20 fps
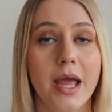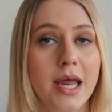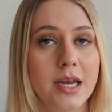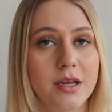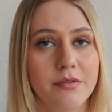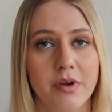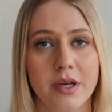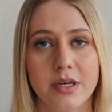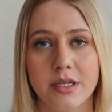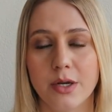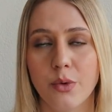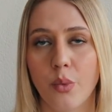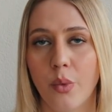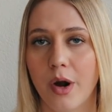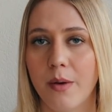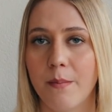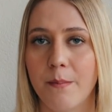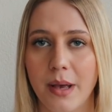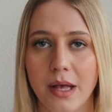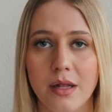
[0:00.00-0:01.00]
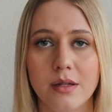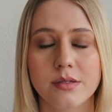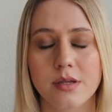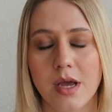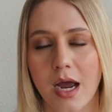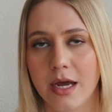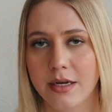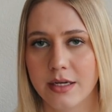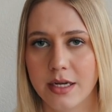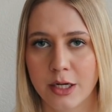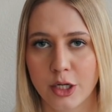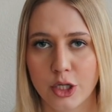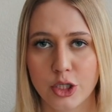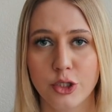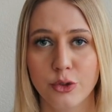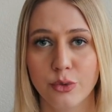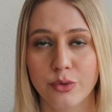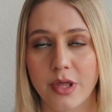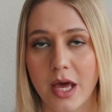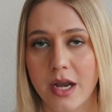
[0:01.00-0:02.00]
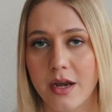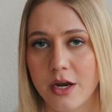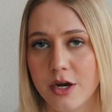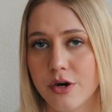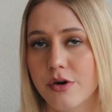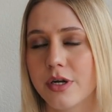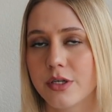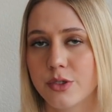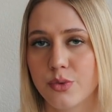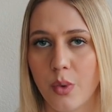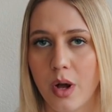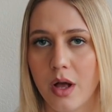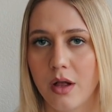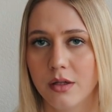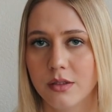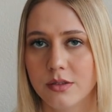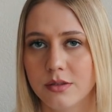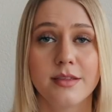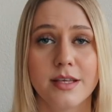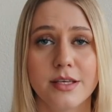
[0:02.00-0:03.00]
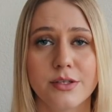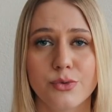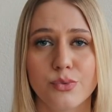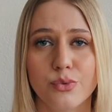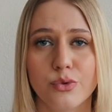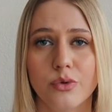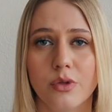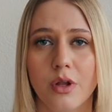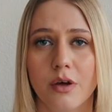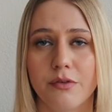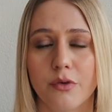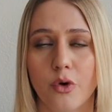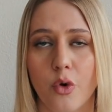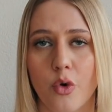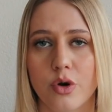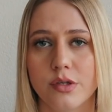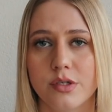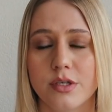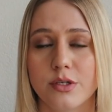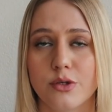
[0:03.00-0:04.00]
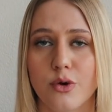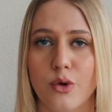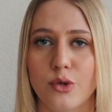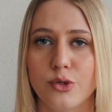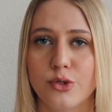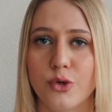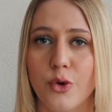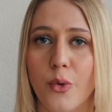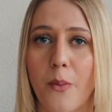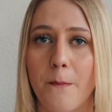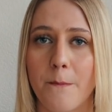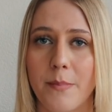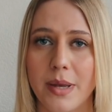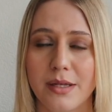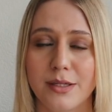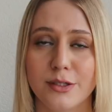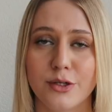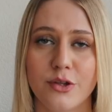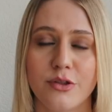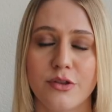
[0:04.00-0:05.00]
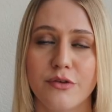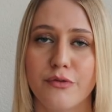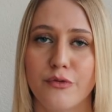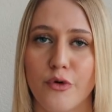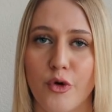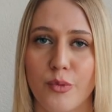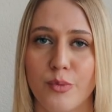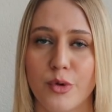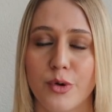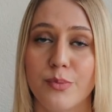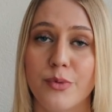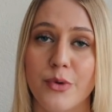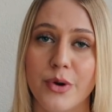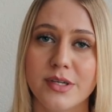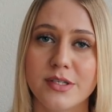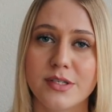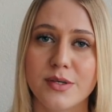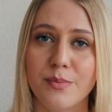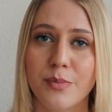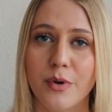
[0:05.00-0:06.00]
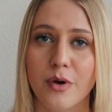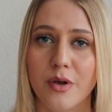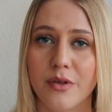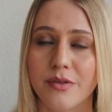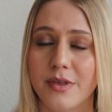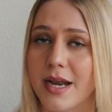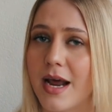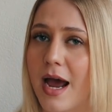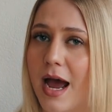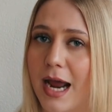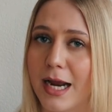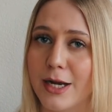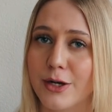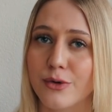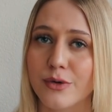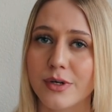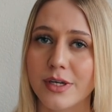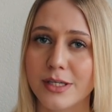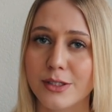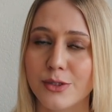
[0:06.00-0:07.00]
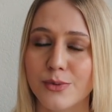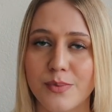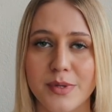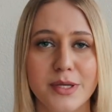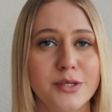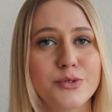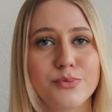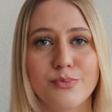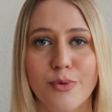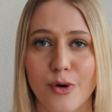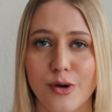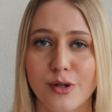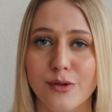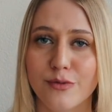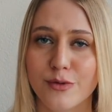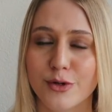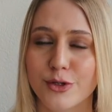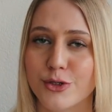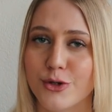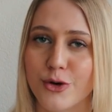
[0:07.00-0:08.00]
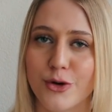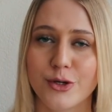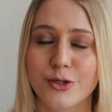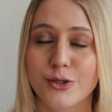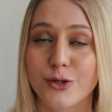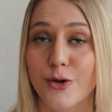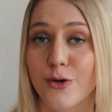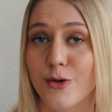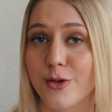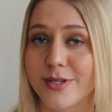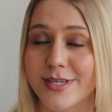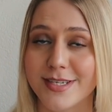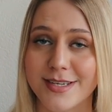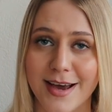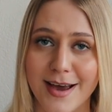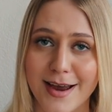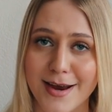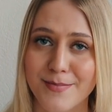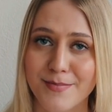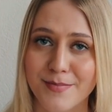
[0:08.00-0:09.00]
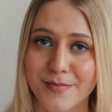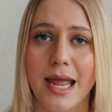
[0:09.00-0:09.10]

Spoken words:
And if I did wear belts, I'd include that here as well. This rule, of course, is also built on the former principle that I don't need to be spoiled for choice all the time.